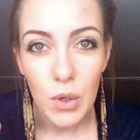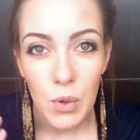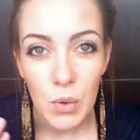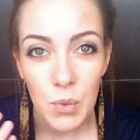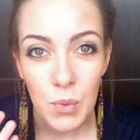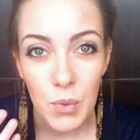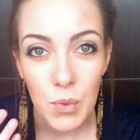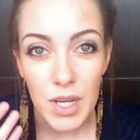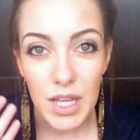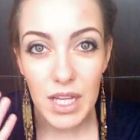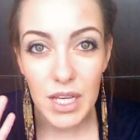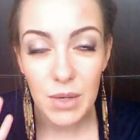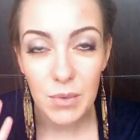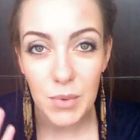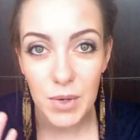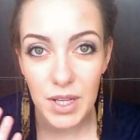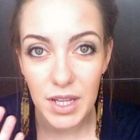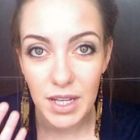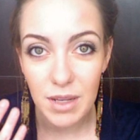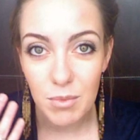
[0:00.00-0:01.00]
really
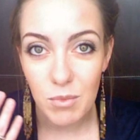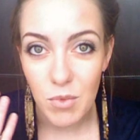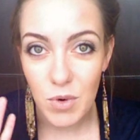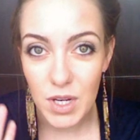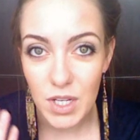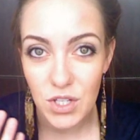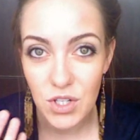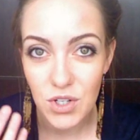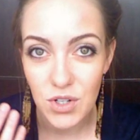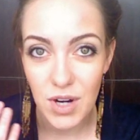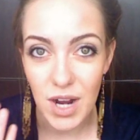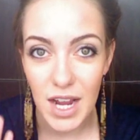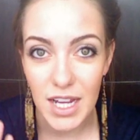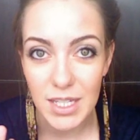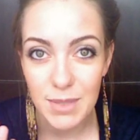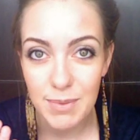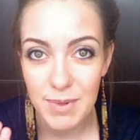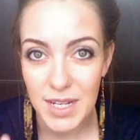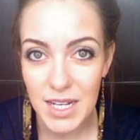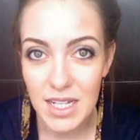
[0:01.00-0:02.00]

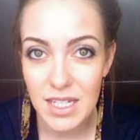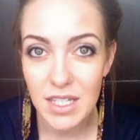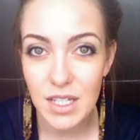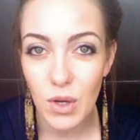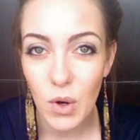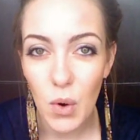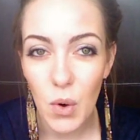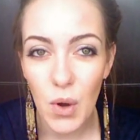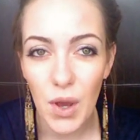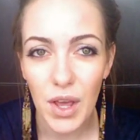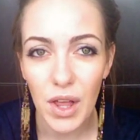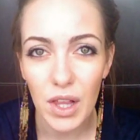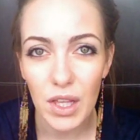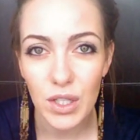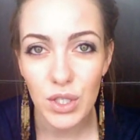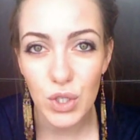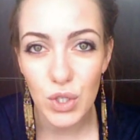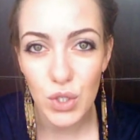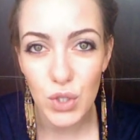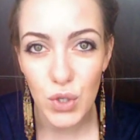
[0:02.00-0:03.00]
moisturize, because the oil
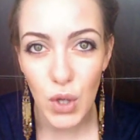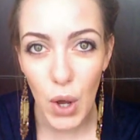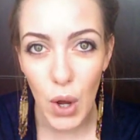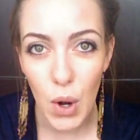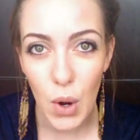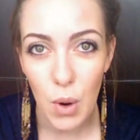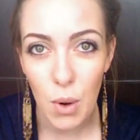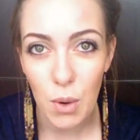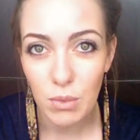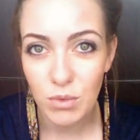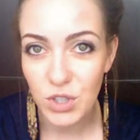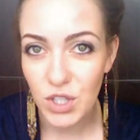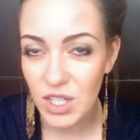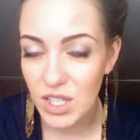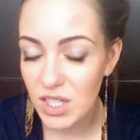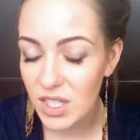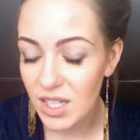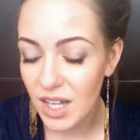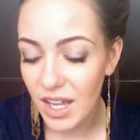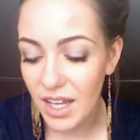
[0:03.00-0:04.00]
is so
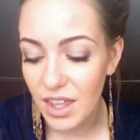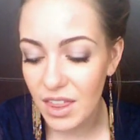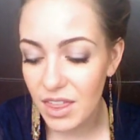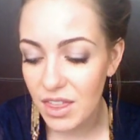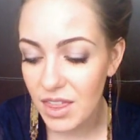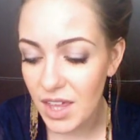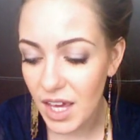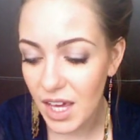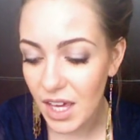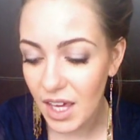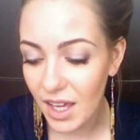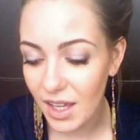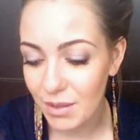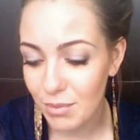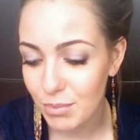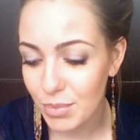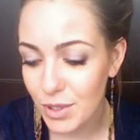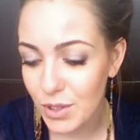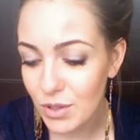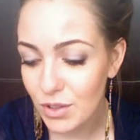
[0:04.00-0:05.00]
just like thick
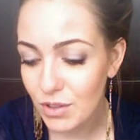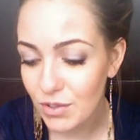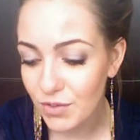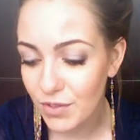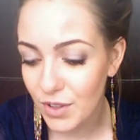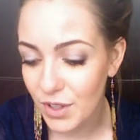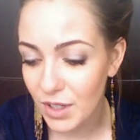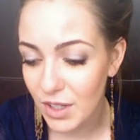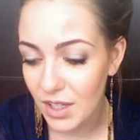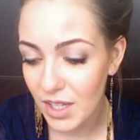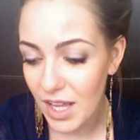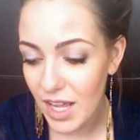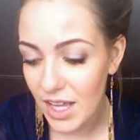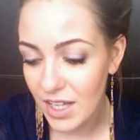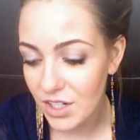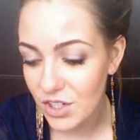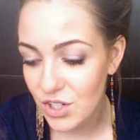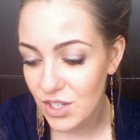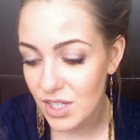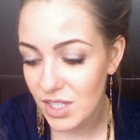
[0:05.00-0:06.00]
and beautiful
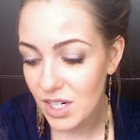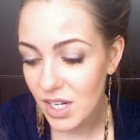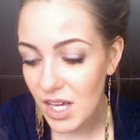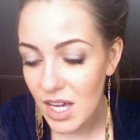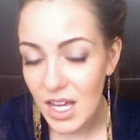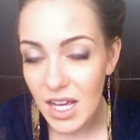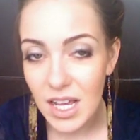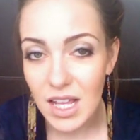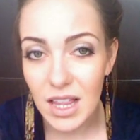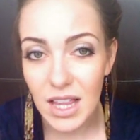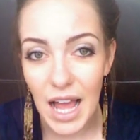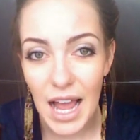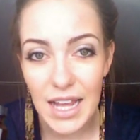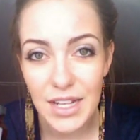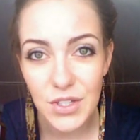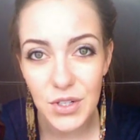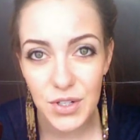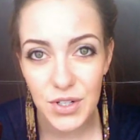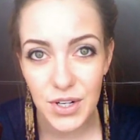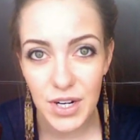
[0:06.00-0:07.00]
and just
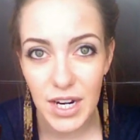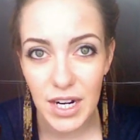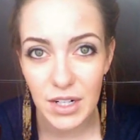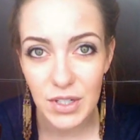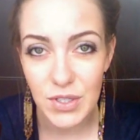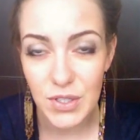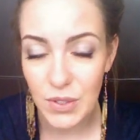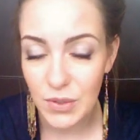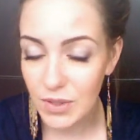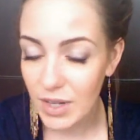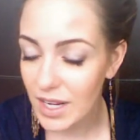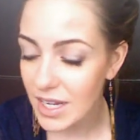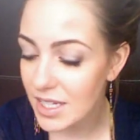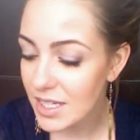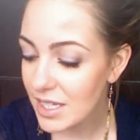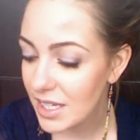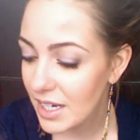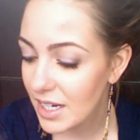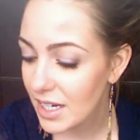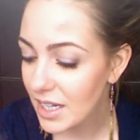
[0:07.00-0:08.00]
glides on your hair so
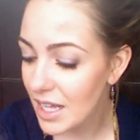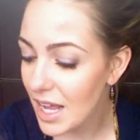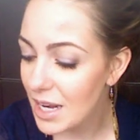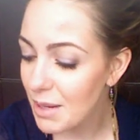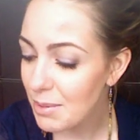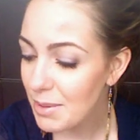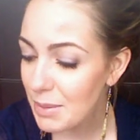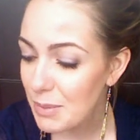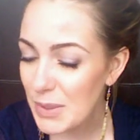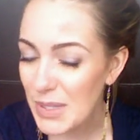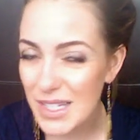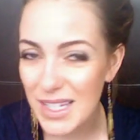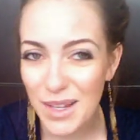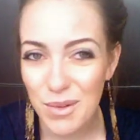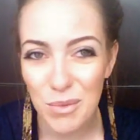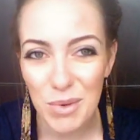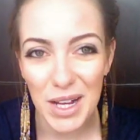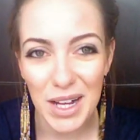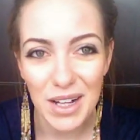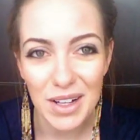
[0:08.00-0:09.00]
nicely. And a lot of people say,
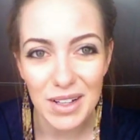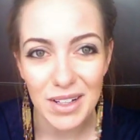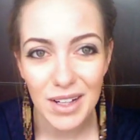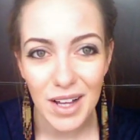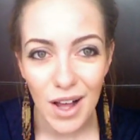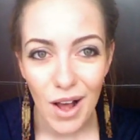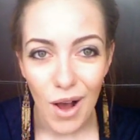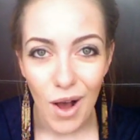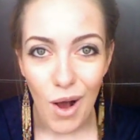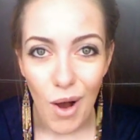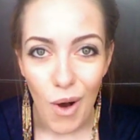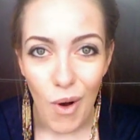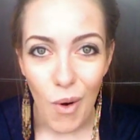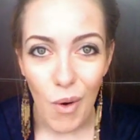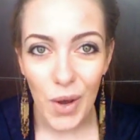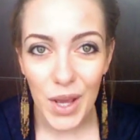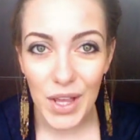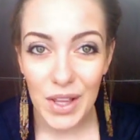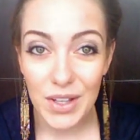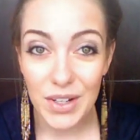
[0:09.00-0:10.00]
well,
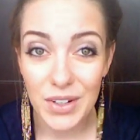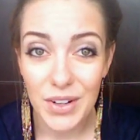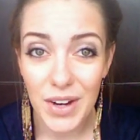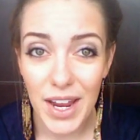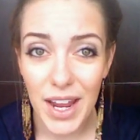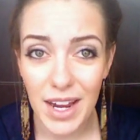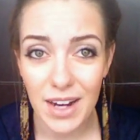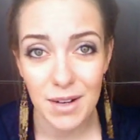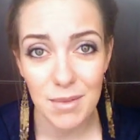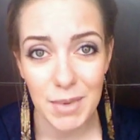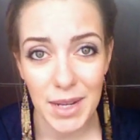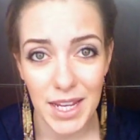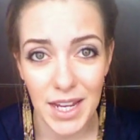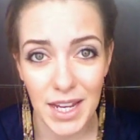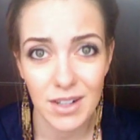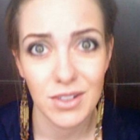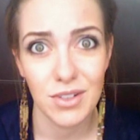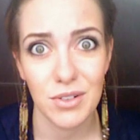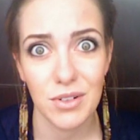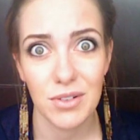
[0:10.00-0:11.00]
oil on your hair, my
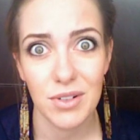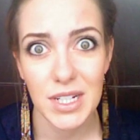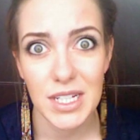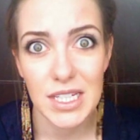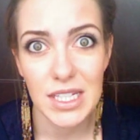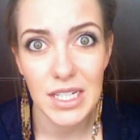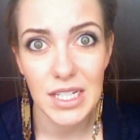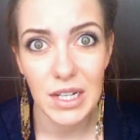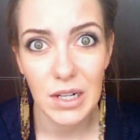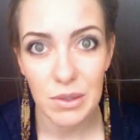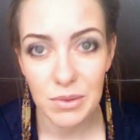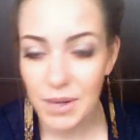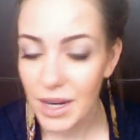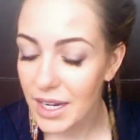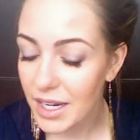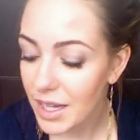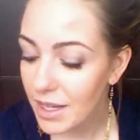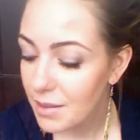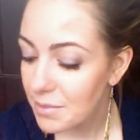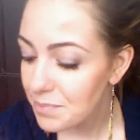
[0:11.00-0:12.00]
hair is greasy
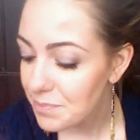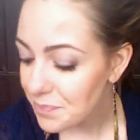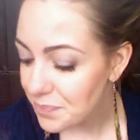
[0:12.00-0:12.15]
already.